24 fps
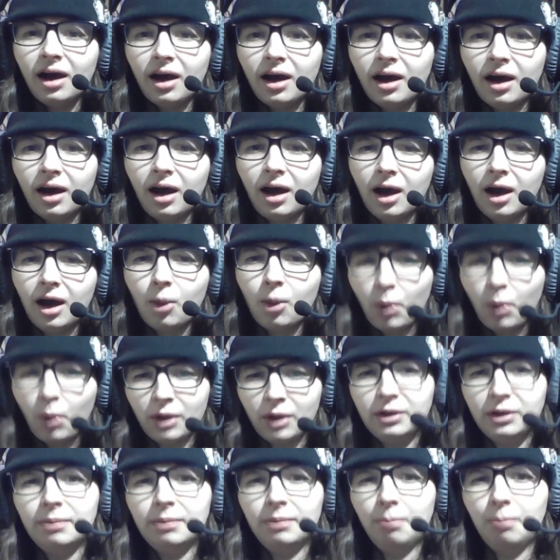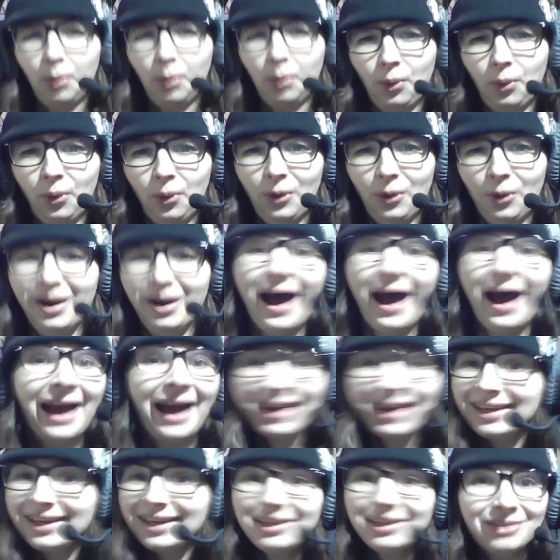I want it more. I
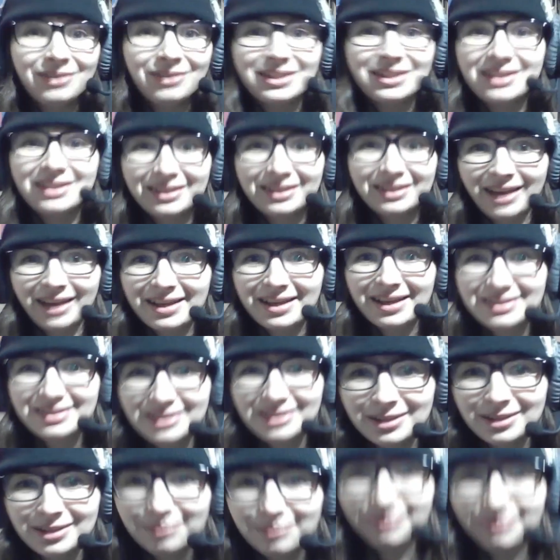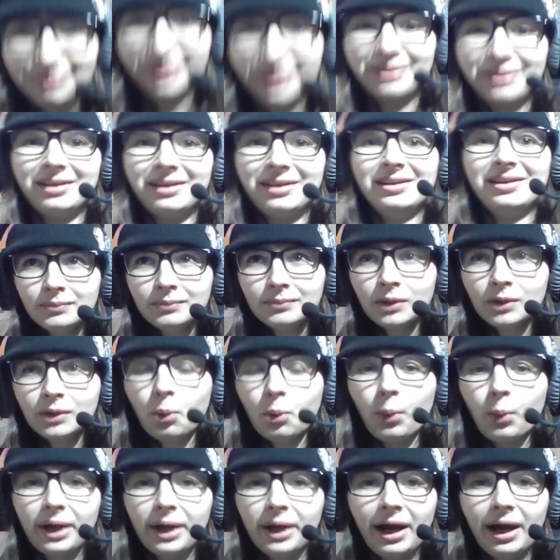can't even sing that deep. Like
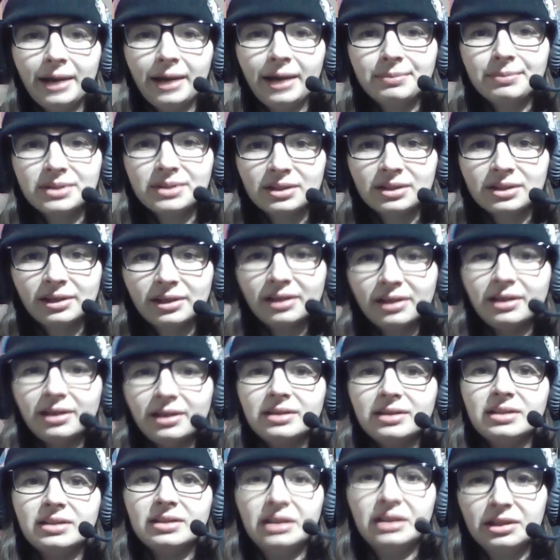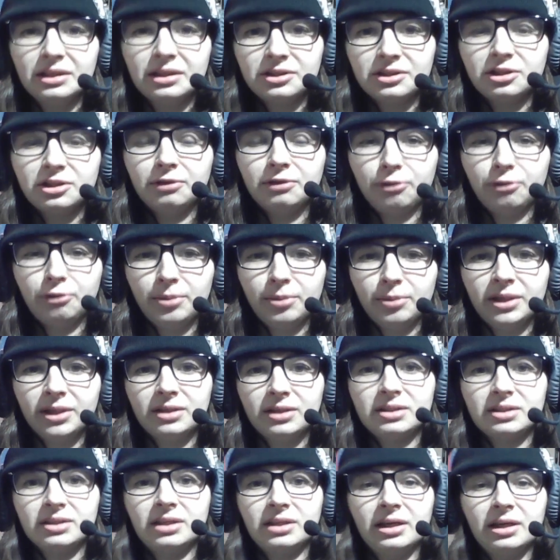when I'm singing, it's easier for me to
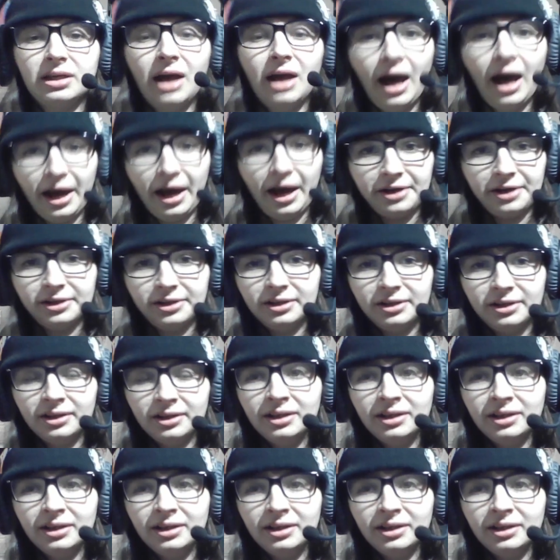sing higher.